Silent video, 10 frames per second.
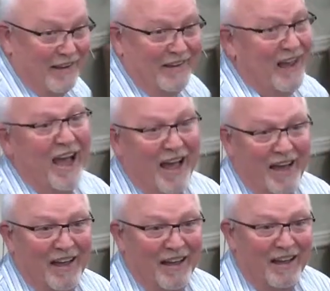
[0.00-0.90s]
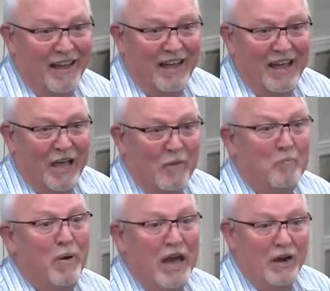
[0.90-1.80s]
Yeah.
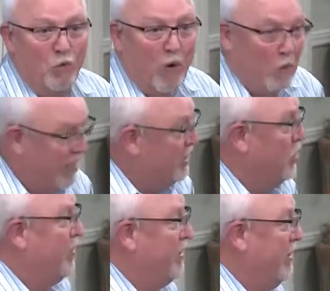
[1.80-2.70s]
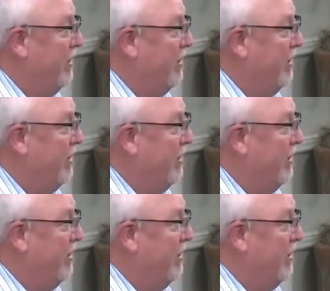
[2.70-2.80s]
But what were they doing?